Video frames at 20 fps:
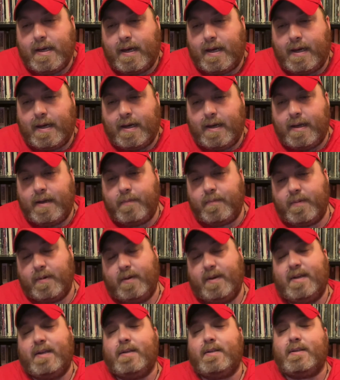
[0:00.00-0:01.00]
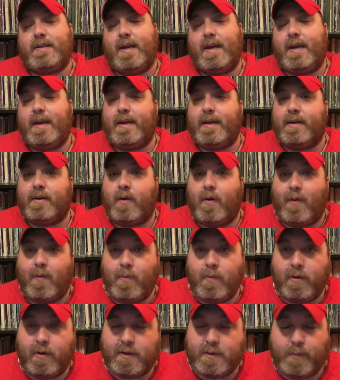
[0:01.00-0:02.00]
Um, there is a
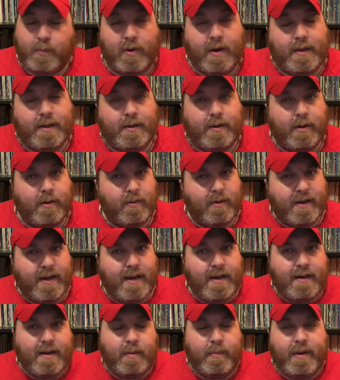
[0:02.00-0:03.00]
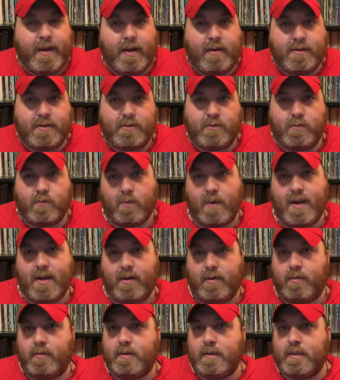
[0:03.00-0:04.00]
Homeworx branded Hurricane coming out as
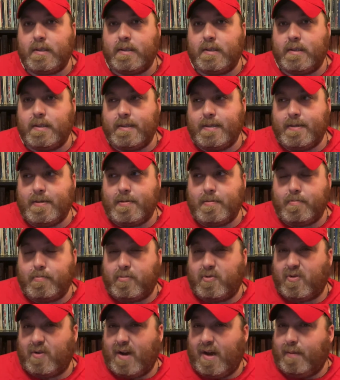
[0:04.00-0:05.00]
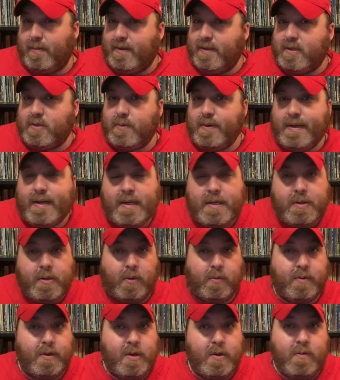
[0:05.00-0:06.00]
well, probably this weekend,
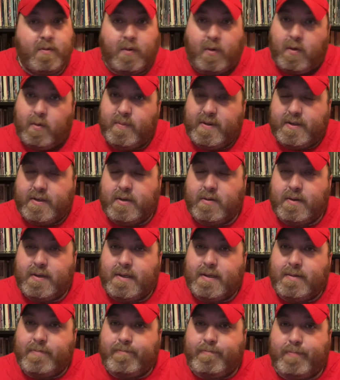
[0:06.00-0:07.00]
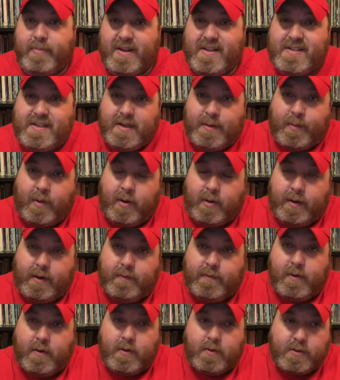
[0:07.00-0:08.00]
don't know, don't hold me to it, but it's in the marketing
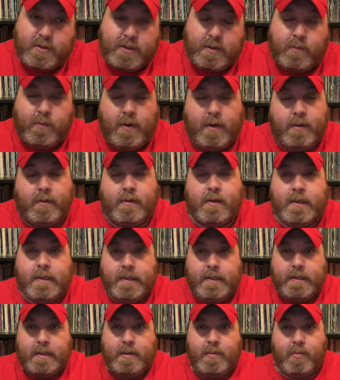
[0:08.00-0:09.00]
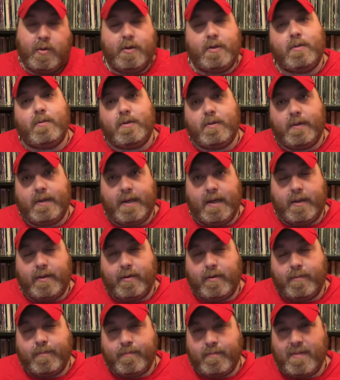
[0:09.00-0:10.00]
photo, so one put two and two
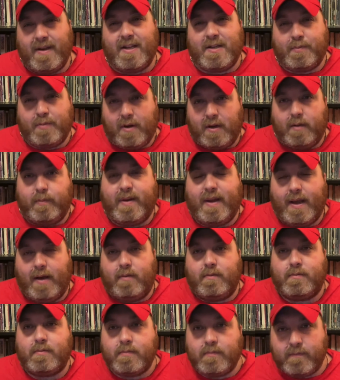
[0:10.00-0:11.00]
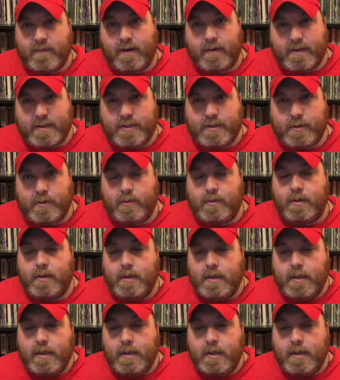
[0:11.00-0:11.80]
together, it's probably going to be out very soon.